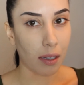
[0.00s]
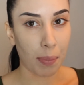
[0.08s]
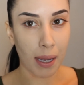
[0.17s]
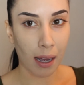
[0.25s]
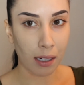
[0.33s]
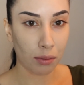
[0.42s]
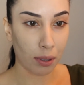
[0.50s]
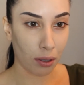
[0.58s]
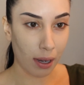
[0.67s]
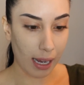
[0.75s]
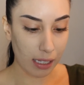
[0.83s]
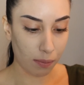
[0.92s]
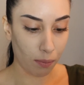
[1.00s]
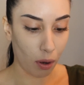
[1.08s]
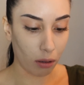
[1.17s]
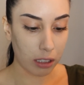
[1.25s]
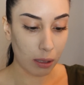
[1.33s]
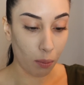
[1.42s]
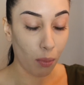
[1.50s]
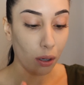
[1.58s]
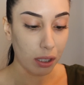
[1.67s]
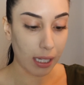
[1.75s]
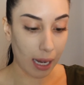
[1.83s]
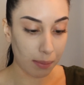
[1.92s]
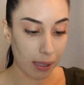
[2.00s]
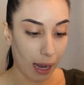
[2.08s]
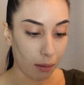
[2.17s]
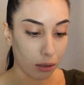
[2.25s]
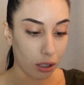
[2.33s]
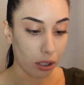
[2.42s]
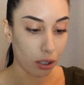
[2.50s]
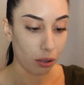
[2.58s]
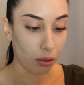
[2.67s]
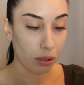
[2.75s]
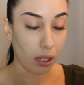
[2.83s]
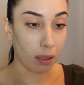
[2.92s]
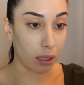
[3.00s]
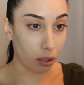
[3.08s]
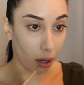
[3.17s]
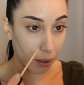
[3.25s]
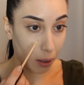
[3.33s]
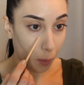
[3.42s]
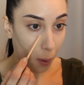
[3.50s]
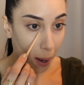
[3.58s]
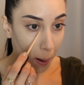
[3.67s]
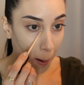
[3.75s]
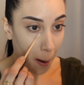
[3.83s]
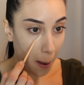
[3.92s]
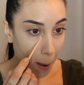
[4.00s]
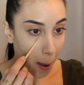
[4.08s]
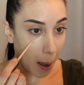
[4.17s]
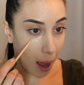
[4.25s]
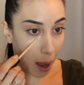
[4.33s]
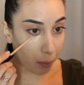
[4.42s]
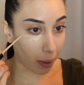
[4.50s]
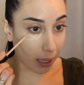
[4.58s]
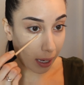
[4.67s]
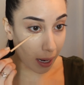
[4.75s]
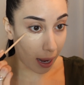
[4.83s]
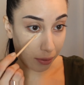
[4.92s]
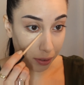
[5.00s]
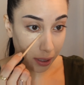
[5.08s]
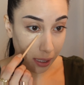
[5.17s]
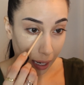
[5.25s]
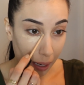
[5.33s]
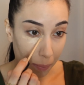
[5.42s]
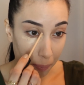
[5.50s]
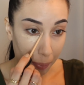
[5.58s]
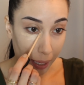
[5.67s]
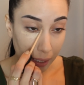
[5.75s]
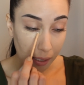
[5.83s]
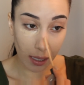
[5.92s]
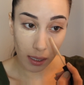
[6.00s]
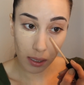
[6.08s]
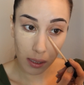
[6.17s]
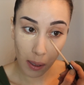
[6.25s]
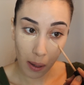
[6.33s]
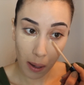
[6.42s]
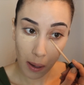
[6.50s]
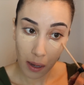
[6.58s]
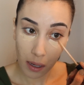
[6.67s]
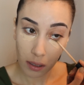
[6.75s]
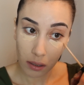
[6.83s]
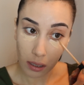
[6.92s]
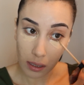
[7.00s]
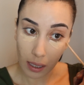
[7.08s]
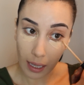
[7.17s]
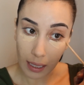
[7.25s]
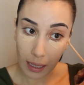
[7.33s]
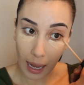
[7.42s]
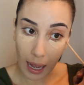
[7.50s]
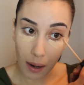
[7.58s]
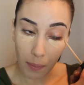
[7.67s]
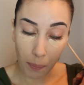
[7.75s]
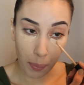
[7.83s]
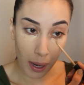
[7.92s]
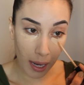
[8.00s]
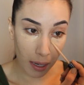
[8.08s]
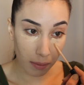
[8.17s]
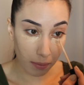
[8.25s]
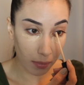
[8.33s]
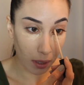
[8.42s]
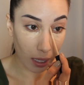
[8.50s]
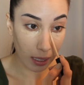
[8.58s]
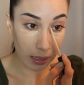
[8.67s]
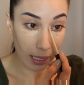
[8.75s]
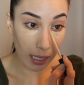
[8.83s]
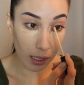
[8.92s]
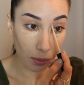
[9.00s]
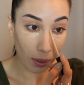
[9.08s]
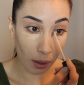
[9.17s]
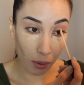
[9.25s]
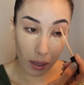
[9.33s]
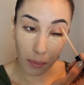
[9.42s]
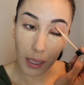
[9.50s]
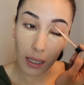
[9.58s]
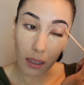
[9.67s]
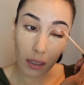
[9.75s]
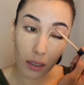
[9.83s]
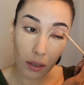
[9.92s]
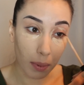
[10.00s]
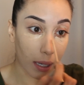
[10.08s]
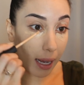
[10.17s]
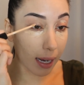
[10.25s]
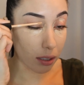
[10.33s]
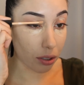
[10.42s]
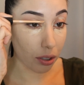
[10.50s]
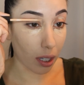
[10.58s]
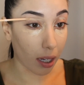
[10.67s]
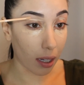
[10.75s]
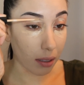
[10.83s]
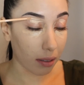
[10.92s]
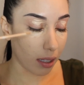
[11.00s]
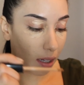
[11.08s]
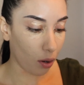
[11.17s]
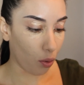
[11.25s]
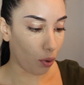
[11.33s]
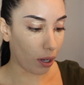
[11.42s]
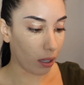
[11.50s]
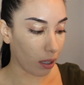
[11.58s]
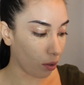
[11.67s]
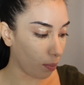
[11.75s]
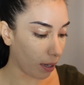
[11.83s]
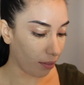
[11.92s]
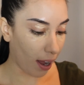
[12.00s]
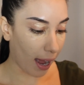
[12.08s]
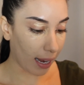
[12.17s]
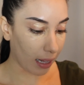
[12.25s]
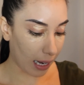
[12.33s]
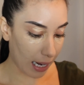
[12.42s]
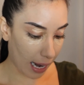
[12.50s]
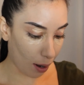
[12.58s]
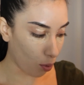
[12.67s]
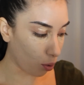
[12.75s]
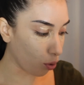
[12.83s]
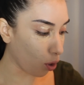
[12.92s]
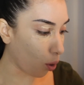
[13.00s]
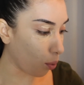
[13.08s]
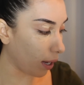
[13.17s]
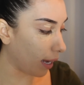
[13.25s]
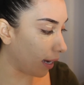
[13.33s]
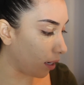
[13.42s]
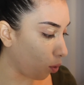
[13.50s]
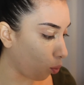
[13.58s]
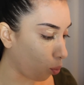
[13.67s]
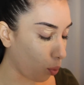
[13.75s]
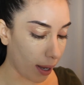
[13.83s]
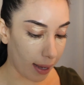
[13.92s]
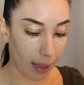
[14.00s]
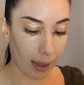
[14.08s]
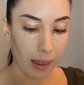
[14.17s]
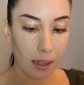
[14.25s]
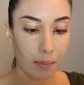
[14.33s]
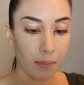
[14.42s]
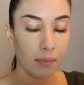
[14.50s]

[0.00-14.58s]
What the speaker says: To be honest with you guys, most times I will just use the darker one, like on an everyday basis, just like that. But on days when I want to be a little bit extra, want a little bit of highlight, I will go in with